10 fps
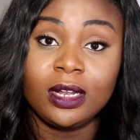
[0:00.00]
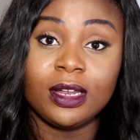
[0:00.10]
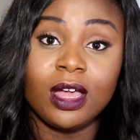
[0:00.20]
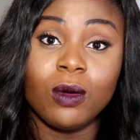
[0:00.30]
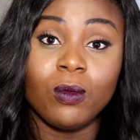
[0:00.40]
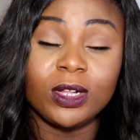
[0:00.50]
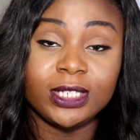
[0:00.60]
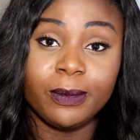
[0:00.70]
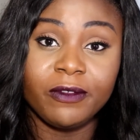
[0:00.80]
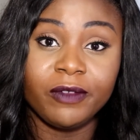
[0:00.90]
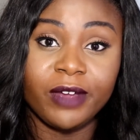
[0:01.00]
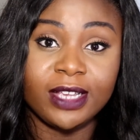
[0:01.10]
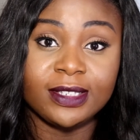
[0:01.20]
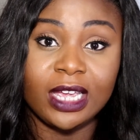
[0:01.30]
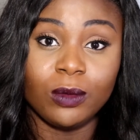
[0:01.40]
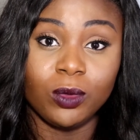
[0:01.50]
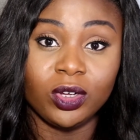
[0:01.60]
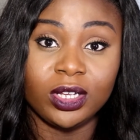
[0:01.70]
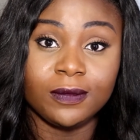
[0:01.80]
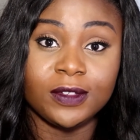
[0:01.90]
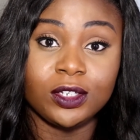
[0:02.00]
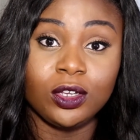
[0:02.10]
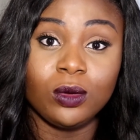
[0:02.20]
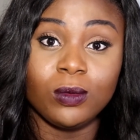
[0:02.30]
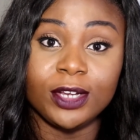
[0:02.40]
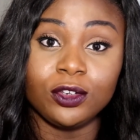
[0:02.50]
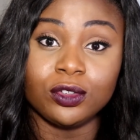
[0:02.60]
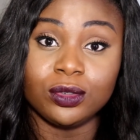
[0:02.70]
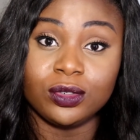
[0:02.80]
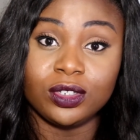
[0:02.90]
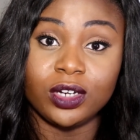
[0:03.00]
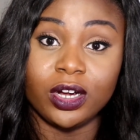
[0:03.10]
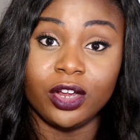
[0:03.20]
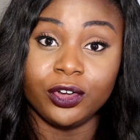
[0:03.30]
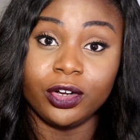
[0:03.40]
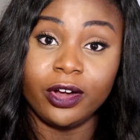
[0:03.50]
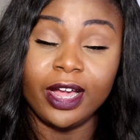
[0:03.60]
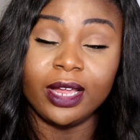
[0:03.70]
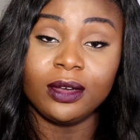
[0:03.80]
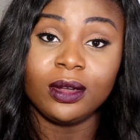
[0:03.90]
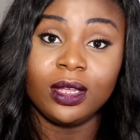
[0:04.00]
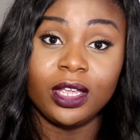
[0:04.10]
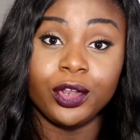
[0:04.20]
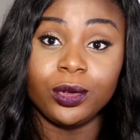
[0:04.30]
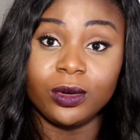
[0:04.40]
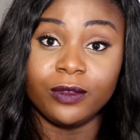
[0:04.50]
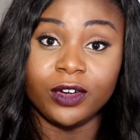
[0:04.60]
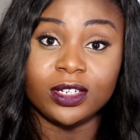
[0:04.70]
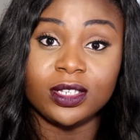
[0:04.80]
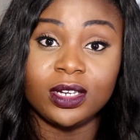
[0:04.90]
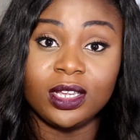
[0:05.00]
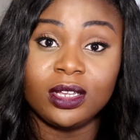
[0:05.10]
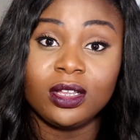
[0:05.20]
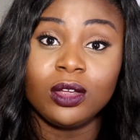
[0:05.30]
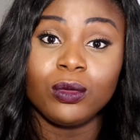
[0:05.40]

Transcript: Now, one tip of advice I will give to you when you do start undergrad and university,